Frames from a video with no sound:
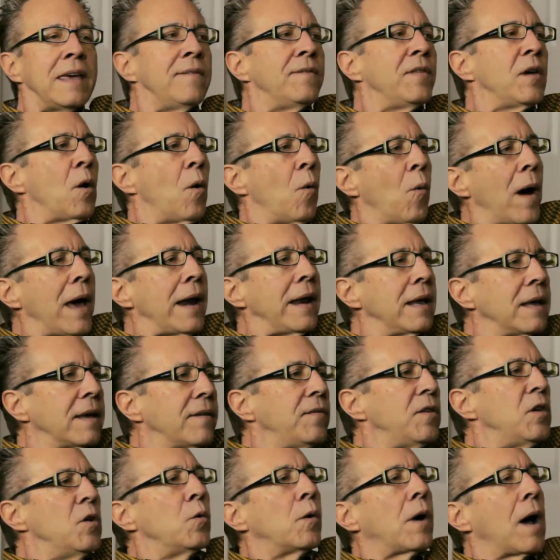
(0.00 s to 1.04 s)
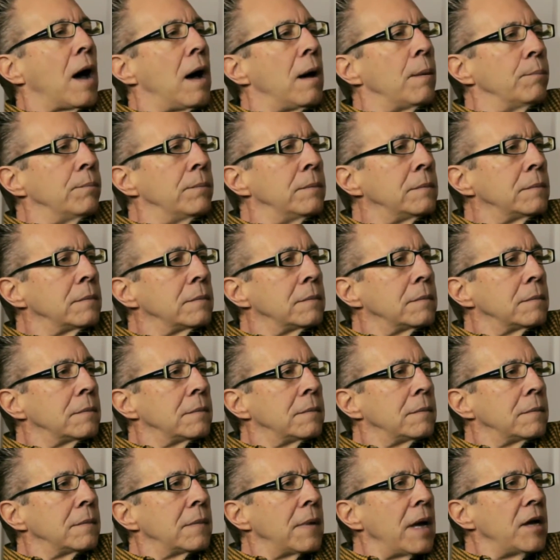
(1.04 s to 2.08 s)
give you a wedding if you come.
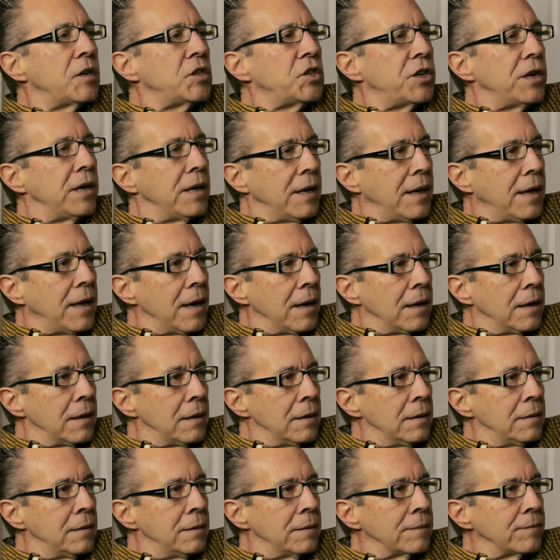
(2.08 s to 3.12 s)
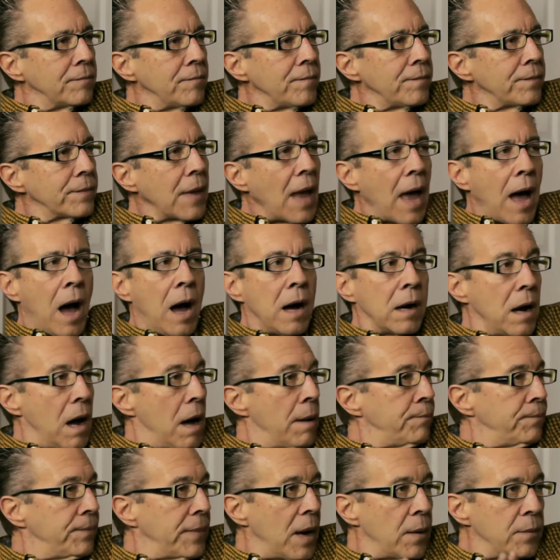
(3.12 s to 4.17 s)
And she giggled, hung
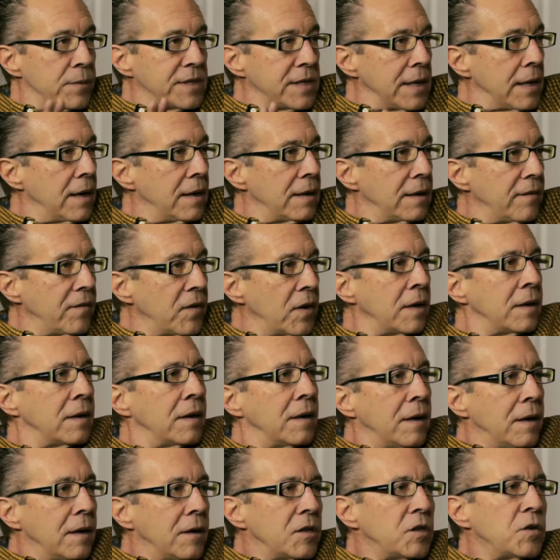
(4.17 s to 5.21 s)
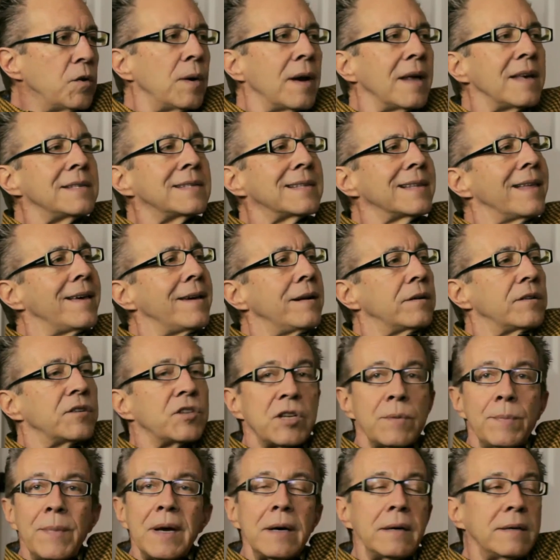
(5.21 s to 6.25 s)
up. That was the end of it. 2 days later,
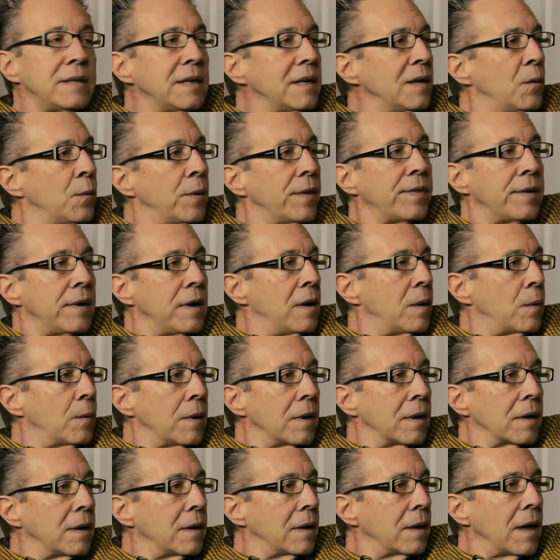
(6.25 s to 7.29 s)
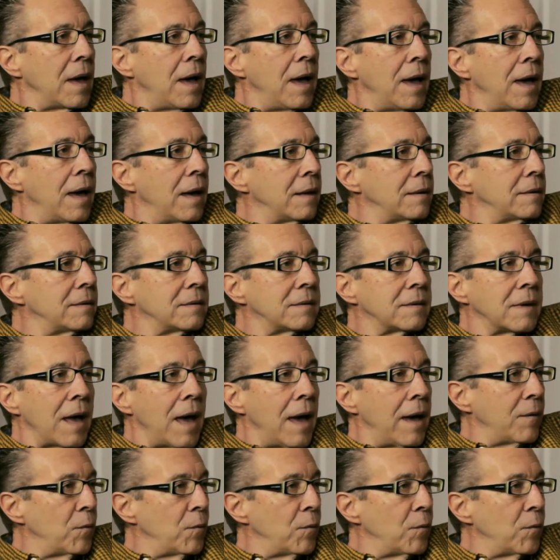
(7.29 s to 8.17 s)
she made a deal with the network, and